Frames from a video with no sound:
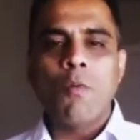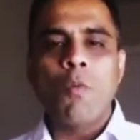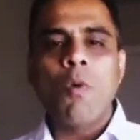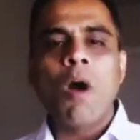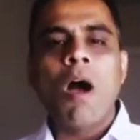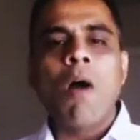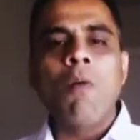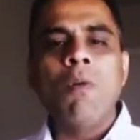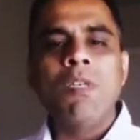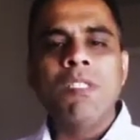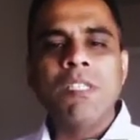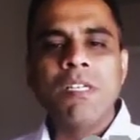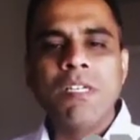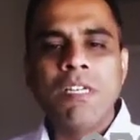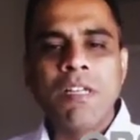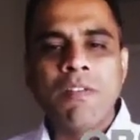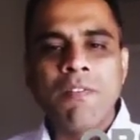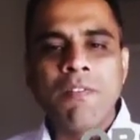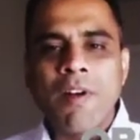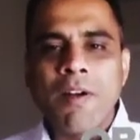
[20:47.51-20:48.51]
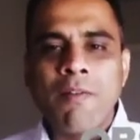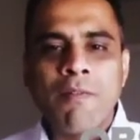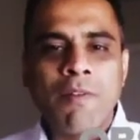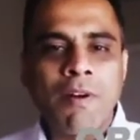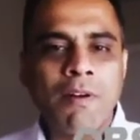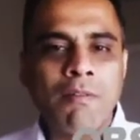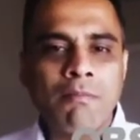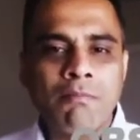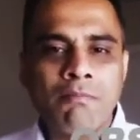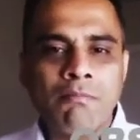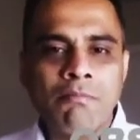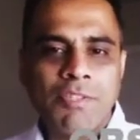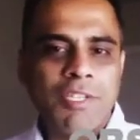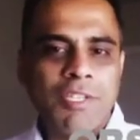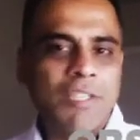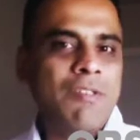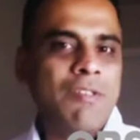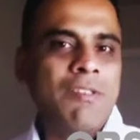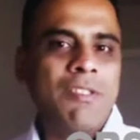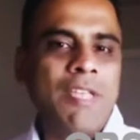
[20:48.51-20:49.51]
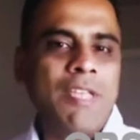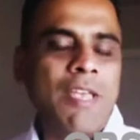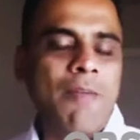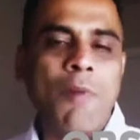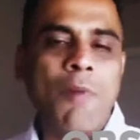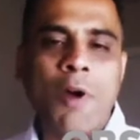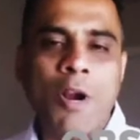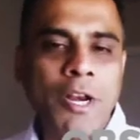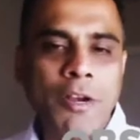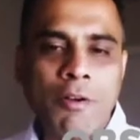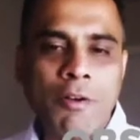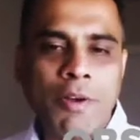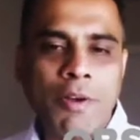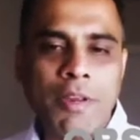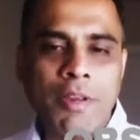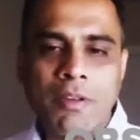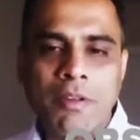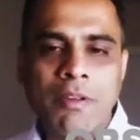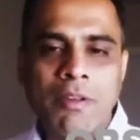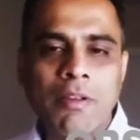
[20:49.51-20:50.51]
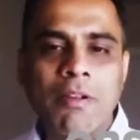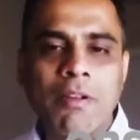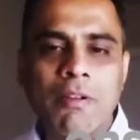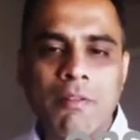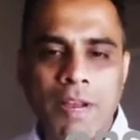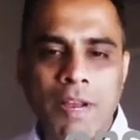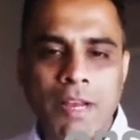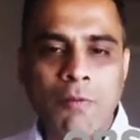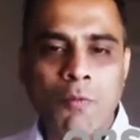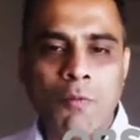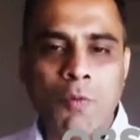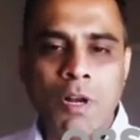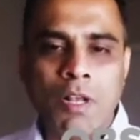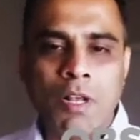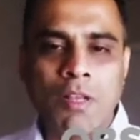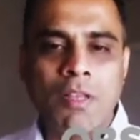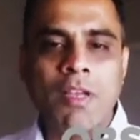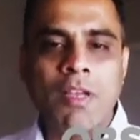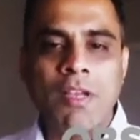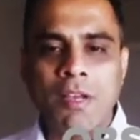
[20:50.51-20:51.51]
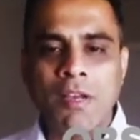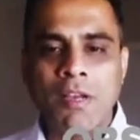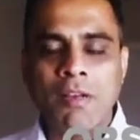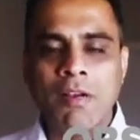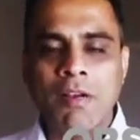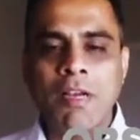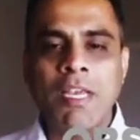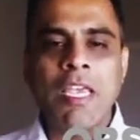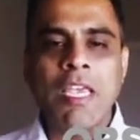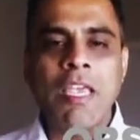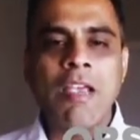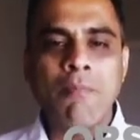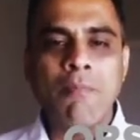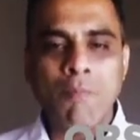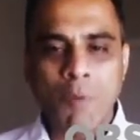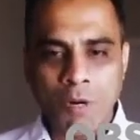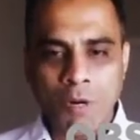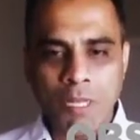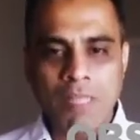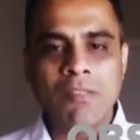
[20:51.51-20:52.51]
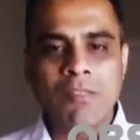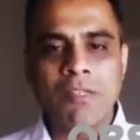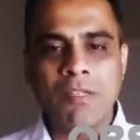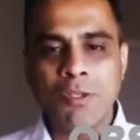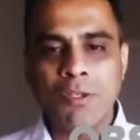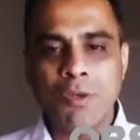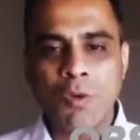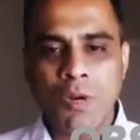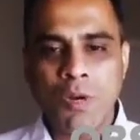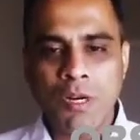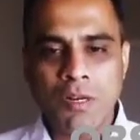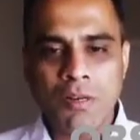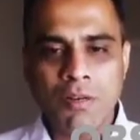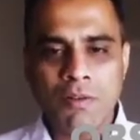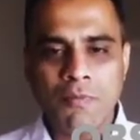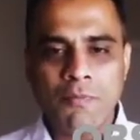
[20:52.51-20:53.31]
How is it different from just say monitoring, right? What are the key components and so on?